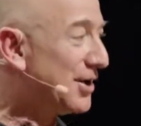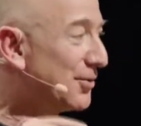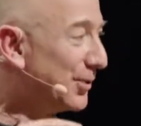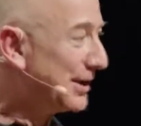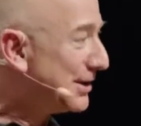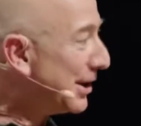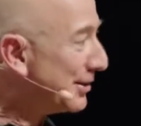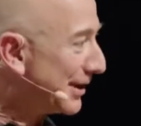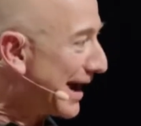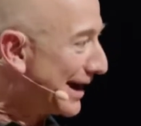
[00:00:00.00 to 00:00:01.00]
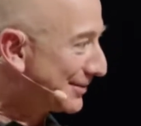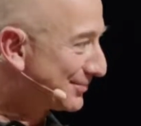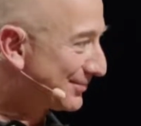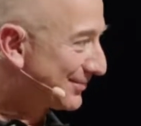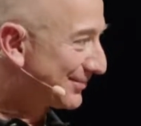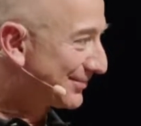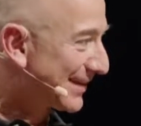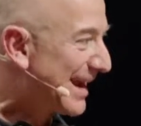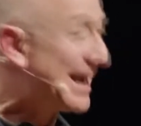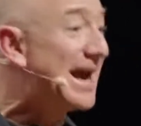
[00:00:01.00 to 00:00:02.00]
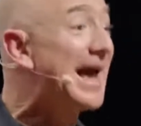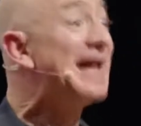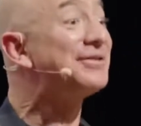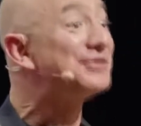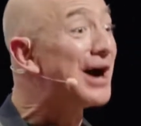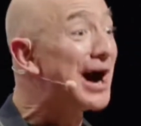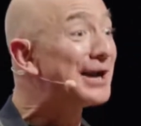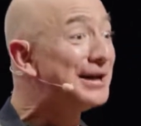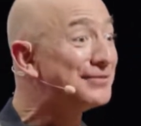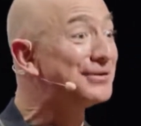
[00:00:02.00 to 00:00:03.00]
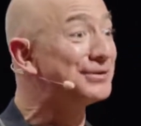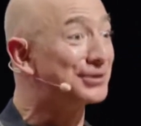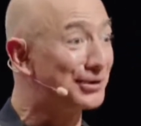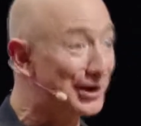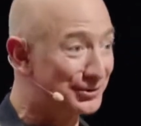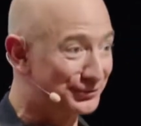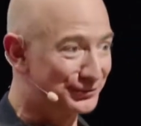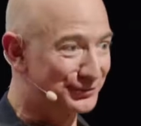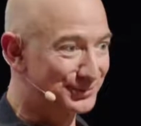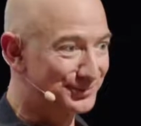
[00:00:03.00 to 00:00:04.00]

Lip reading: We know that. It's not even close.